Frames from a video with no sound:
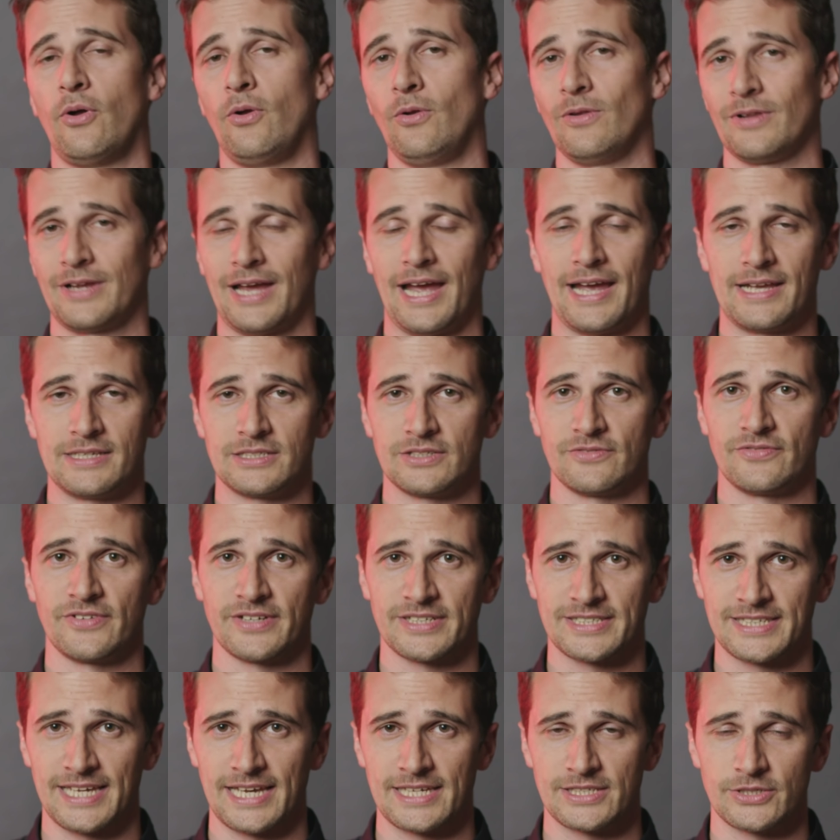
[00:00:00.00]
all kinds of
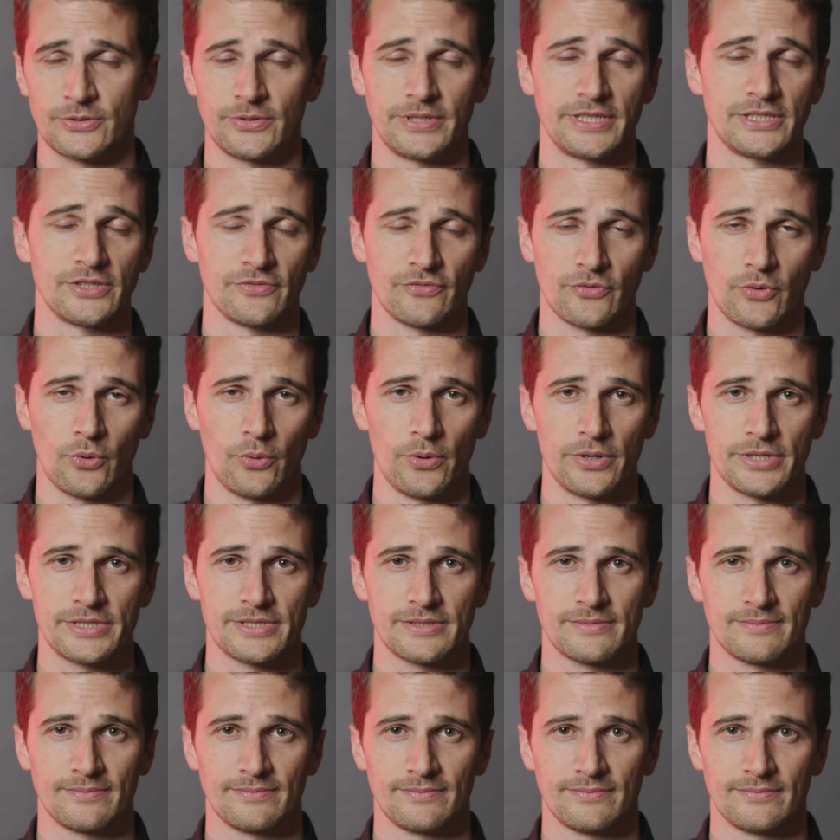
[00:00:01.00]
accessories, of
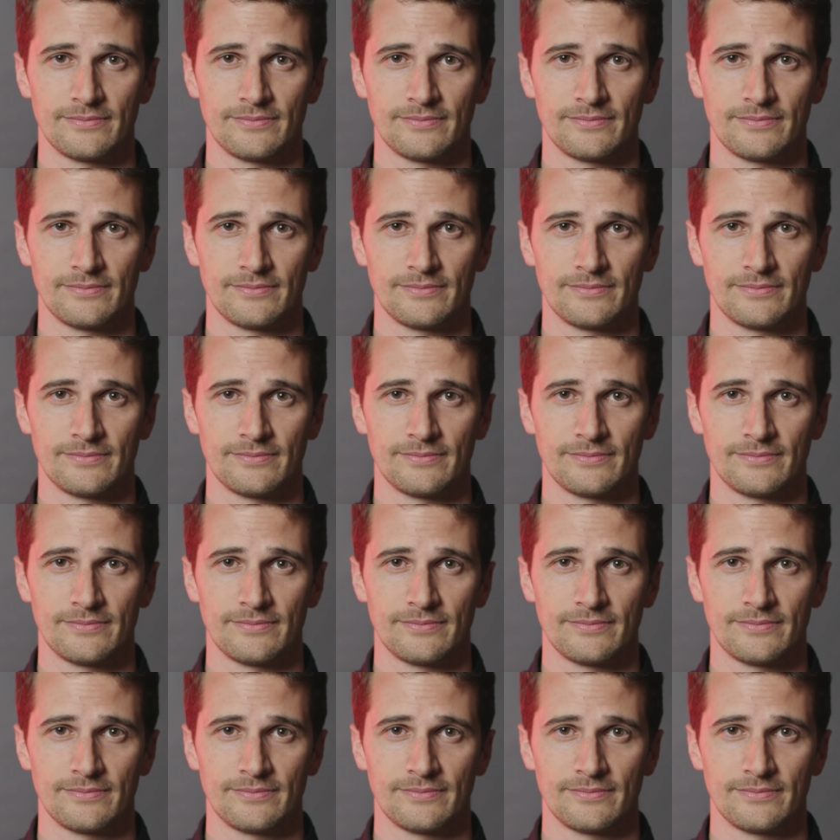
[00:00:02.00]
course.